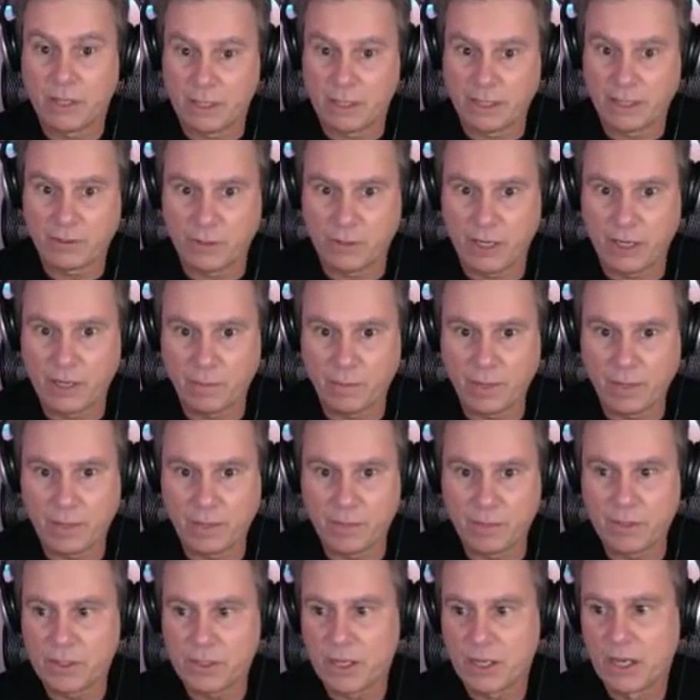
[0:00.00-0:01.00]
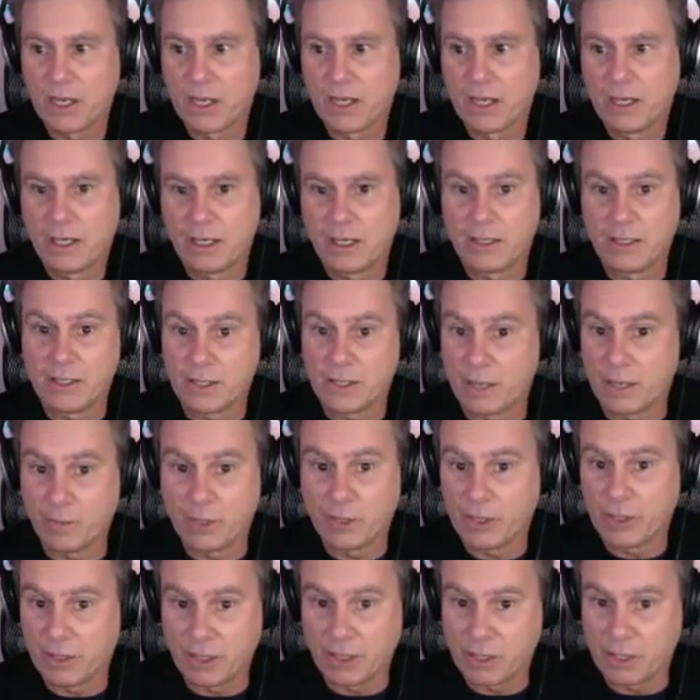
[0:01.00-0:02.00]
electronic papers, in the same way
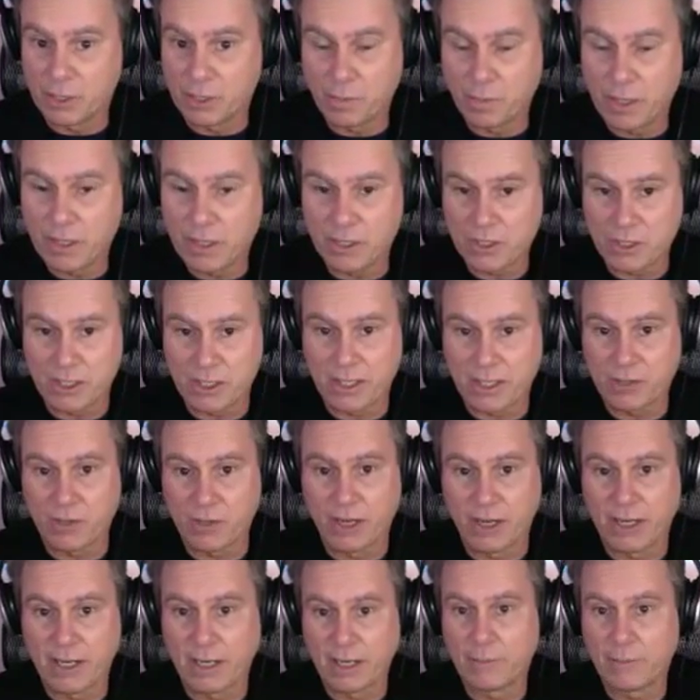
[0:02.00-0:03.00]
that the speech is electronic.